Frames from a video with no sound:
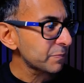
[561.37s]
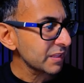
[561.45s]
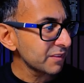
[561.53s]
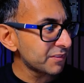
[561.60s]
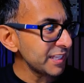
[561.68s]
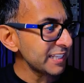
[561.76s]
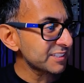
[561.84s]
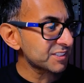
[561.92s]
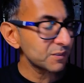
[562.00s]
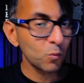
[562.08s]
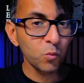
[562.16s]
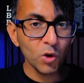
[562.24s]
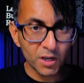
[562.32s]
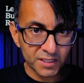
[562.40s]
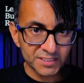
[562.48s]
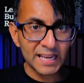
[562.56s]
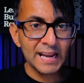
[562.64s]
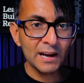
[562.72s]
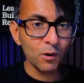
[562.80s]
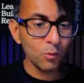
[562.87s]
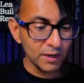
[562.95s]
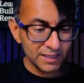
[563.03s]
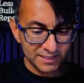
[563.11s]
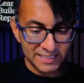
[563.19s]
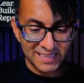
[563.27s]
This works out
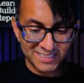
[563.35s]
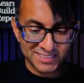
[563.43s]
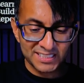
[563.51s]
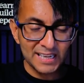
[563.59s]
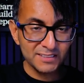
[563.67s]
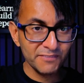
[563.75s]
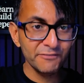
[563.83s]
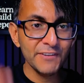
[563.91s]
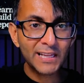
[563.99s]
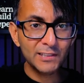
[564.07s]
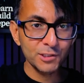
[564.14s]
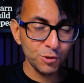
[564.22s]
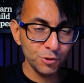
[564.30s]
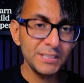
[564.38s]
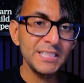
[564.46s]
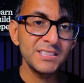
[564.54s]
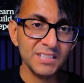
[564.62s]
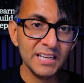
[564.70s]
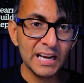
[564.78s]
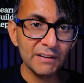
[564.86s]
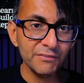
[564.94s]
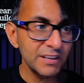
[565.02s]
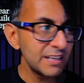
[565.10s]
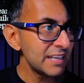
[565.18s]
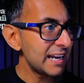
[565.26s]
the exact value you need to have,
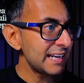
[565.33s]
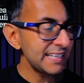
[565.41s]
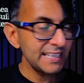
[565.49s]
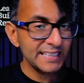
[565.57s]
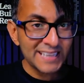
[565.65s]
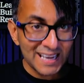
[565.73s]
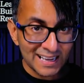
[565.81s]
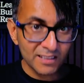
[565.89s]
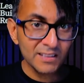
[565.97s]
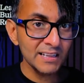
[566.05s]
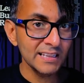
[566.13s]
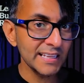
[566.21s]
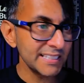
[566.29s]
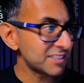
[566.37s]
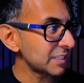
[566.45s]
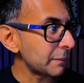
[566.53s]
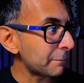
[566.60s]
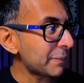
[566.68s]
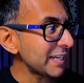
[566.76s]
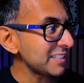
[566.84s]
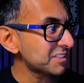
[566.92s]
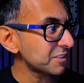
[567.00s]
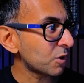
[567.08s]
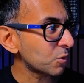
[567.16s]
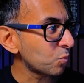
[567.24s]
and it calculates it based
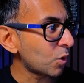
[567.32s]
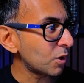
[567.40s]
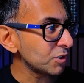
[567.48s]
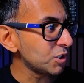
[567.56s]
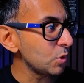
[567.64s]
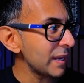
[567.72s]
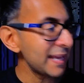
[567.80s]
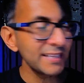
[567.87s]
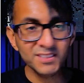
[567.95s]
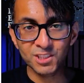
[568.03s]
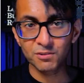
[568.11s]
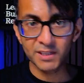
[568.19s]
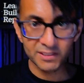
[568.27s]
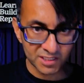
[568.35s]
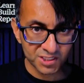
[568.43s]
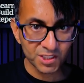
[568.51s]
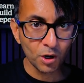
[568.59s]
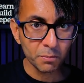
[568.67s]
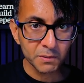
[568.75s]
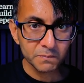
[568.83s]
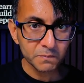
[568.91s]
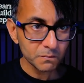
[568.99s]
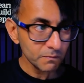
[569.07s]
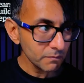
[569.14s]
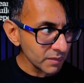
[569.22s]
on what you enter at the top.
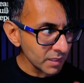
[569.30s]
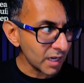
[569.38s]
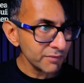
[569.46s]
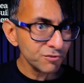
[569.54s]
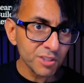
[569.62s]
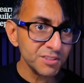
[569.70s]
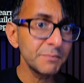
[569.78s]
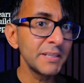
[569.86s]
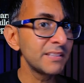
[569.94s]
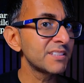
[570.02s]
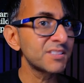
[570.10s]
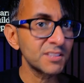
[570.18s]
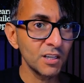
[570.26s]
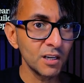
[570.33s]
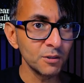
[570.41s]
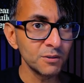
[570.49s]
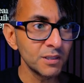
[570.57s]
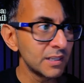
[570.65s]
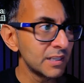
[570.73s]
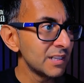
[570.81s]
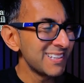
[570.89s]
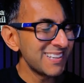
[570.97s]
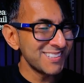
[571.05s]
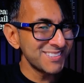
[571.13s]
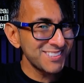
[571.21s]
I've tried to make this code
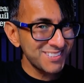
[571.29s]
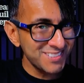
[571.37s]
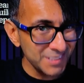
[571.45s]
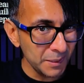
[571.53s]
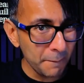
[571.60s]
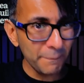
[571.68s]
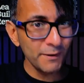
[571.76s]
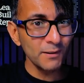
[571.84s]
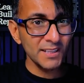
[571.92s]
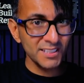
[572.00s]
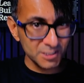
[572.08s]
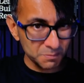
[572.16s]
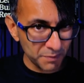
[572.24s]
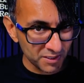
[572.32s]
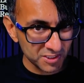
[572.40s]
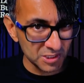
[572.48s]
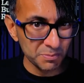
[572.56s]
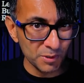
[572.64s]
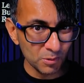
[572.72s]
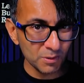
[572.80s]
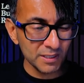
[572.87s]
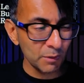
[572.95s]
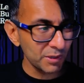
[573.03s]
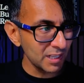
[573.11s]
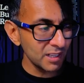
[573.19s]
as simple as possible, and I
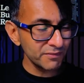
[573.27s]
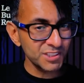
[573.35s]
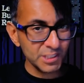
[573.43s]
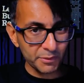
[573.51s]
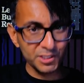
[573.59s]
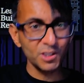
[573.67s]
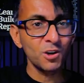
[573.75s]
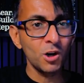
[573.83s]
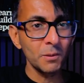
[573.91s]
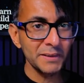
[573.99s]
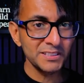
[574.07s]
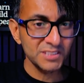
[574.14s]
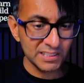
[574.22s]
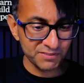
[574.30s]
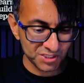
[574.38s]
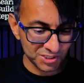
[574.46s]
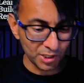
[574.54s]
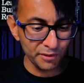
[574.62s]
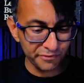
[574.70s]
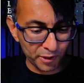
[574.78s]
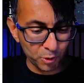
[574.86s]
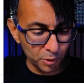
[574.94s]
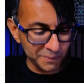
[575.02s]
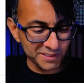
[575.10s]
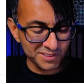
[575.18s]
would love to know in your comments if so far
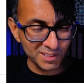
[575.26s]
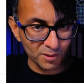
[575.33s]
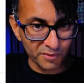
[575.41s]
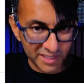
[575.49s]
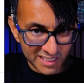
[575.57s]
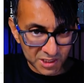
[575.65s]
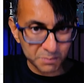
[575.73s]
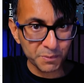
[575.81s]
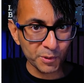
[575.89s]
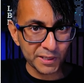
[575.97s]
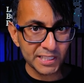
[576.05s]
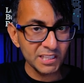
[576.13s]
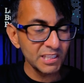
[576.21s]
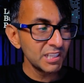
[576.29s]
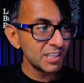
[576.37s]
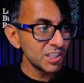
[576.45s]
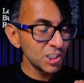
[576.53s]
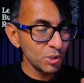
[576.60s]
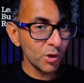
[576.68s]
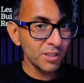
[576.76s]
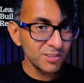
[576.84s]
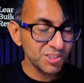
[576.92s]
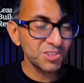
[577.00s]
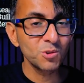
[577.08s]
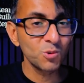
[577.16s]
up until this point you
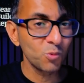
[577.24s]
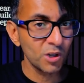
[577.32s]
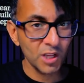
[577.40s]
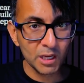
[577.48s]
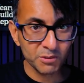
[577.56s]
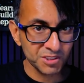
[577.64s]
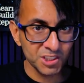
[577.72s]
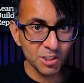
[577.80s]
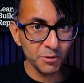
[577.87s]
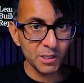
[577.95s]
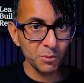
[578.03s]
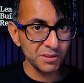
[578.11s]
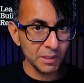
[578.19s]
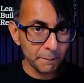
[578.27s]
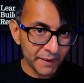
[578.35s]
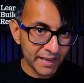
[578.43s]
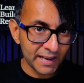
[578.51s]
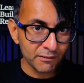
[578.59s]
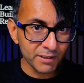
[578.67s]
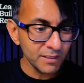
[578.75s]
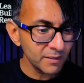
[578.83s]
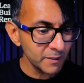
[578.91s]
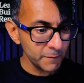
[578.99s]
understood what I was doing with the parent,